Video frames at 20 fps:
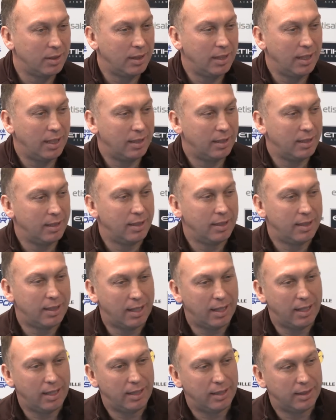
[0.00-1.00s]
At the end of the
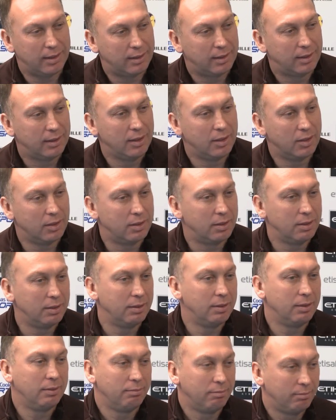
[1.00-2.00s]
day, it's, you know,
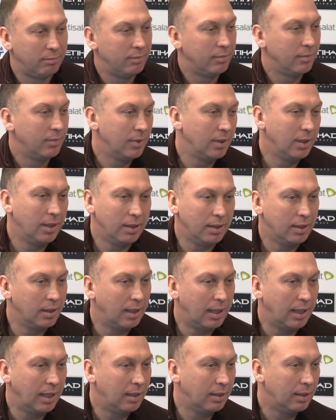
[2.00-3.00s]
it,
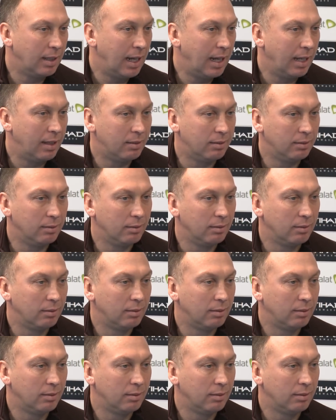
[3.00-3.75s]
I, don't, I, don't,